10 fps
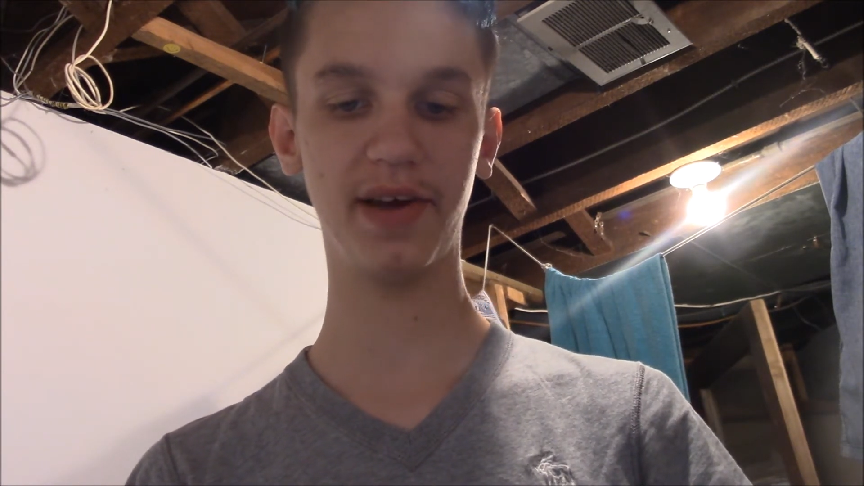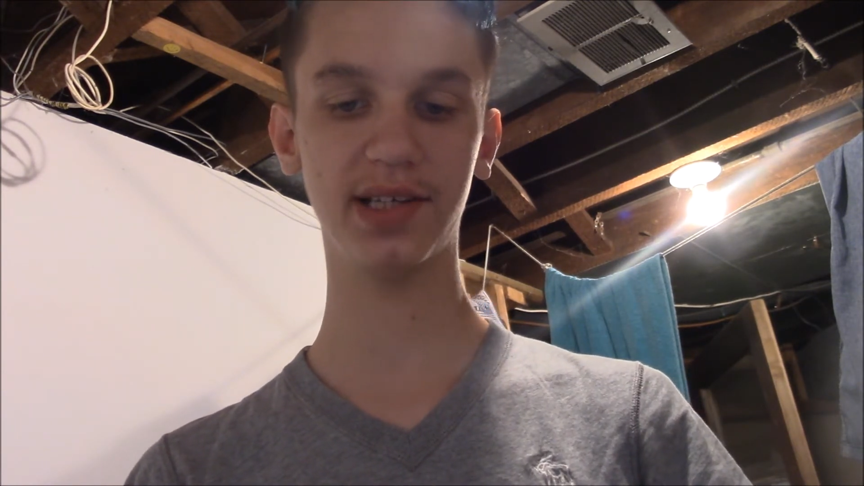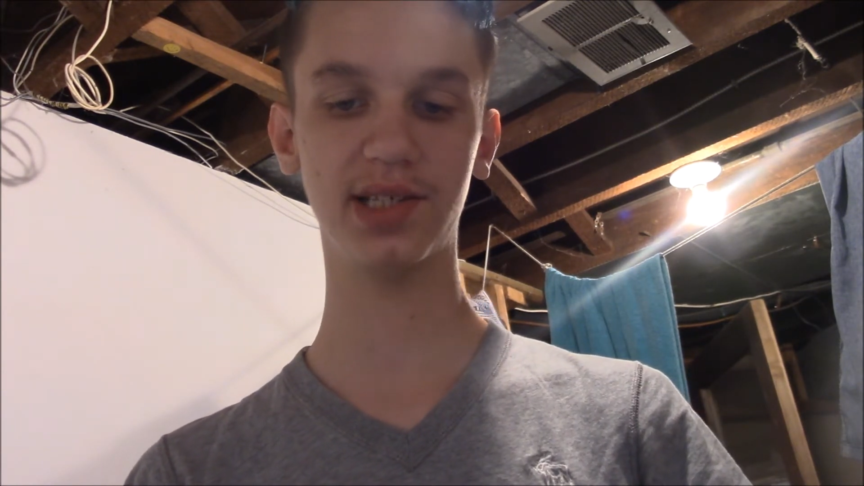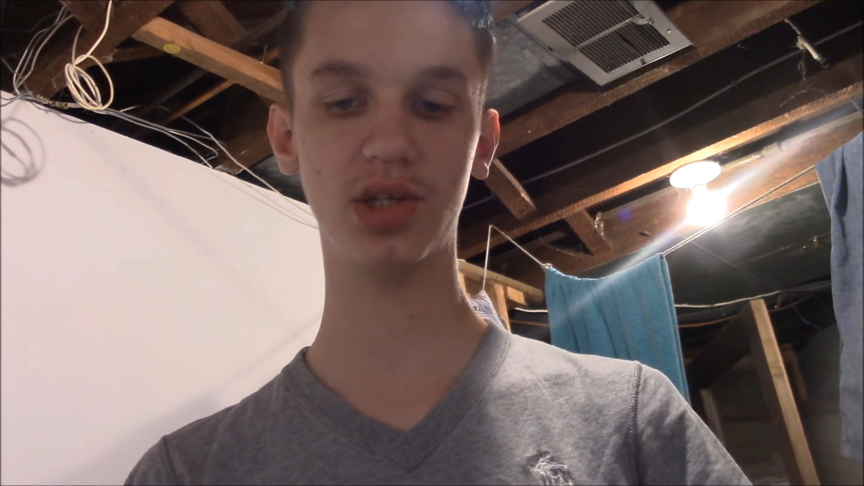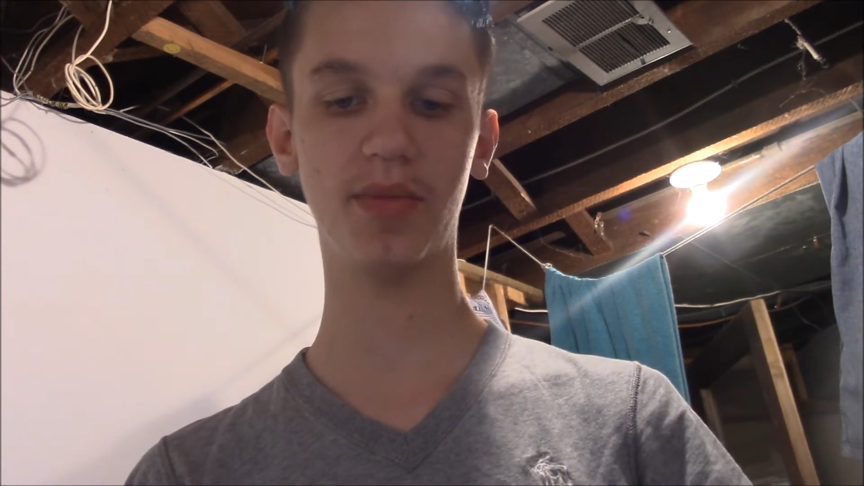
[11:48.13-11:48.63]

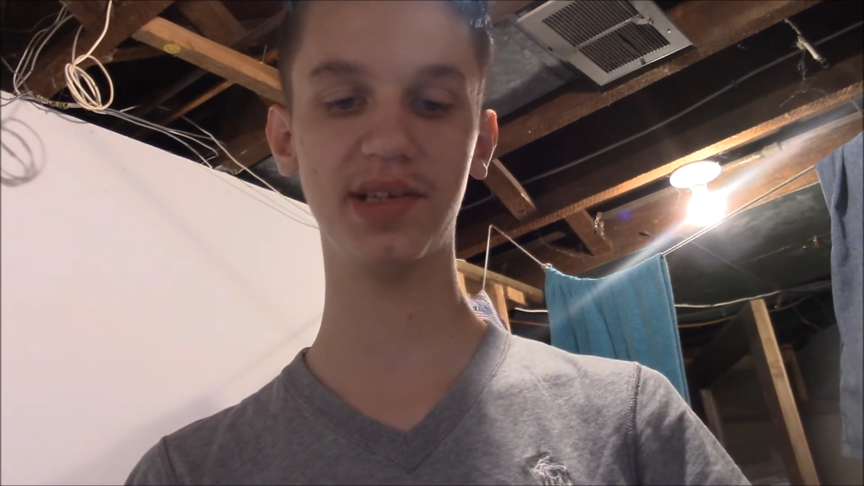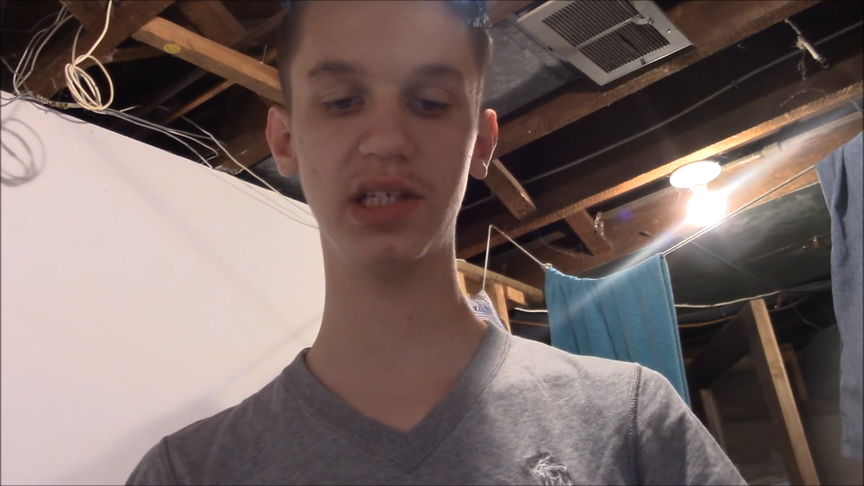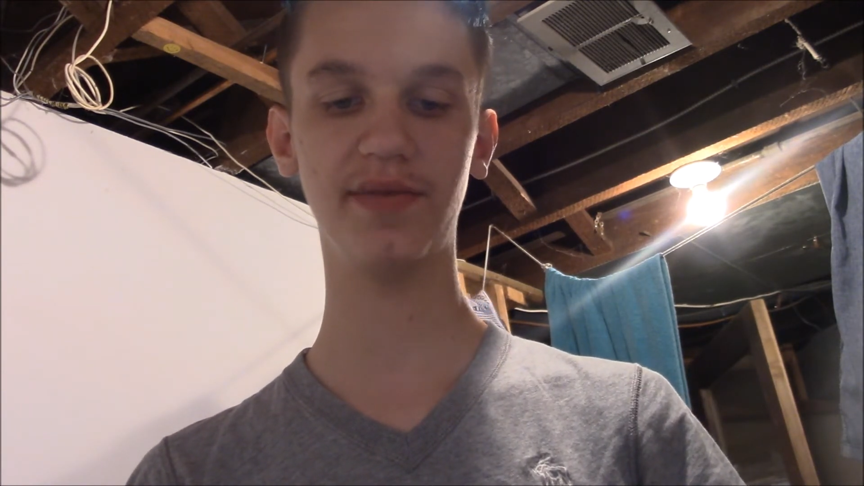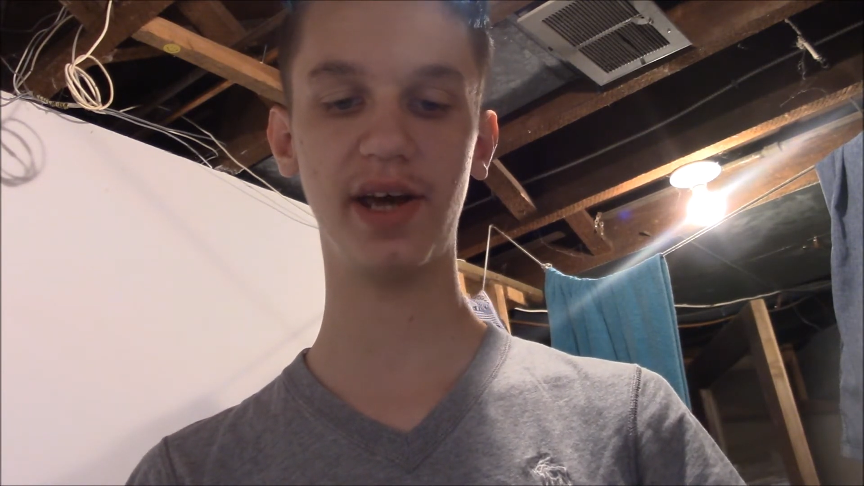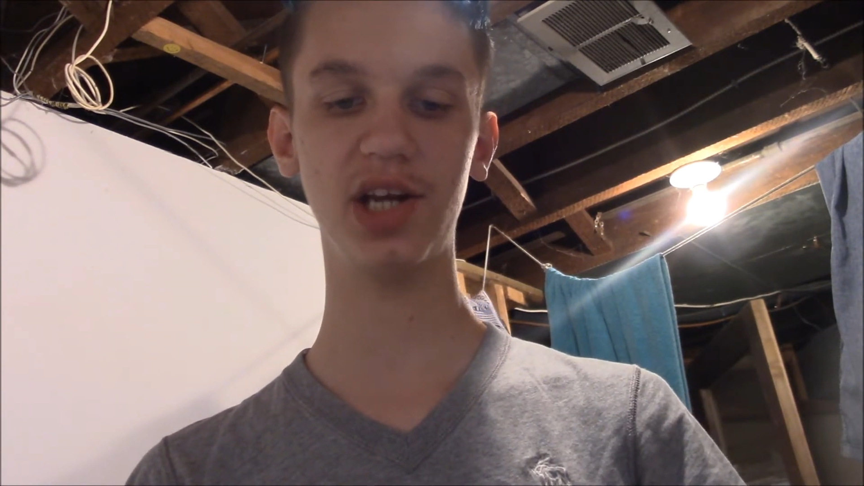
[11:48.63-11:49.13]
Vegas' home ice
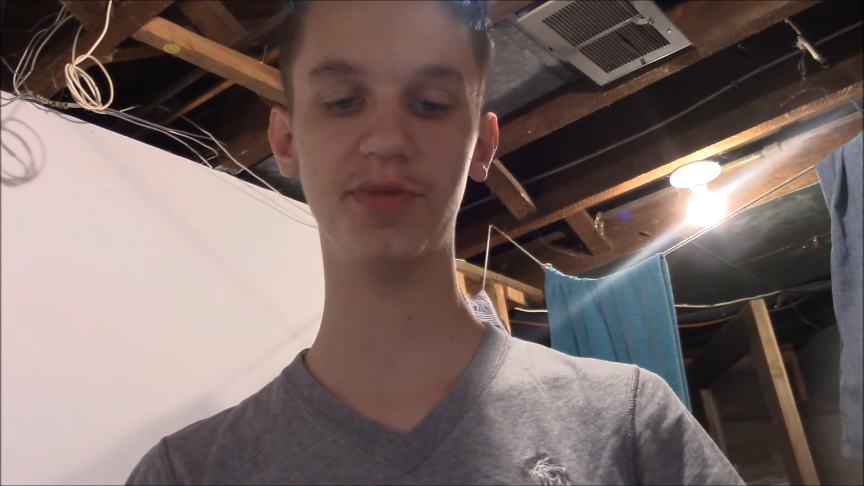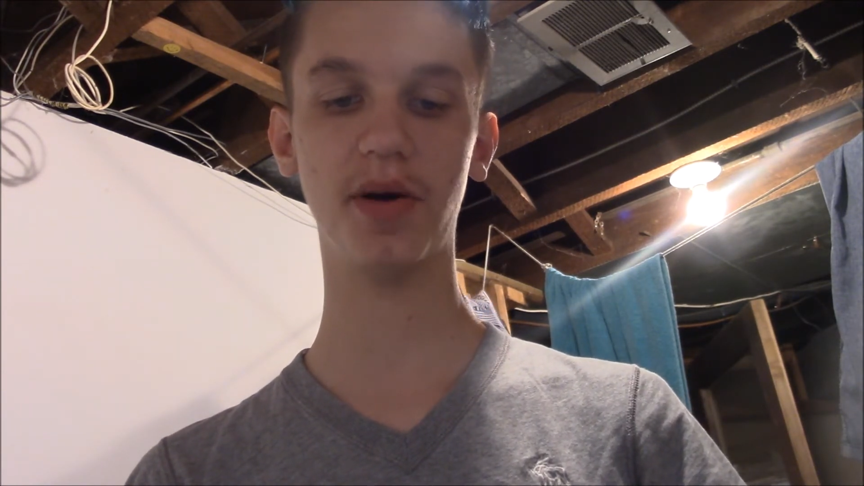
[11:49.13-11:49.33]
advantage,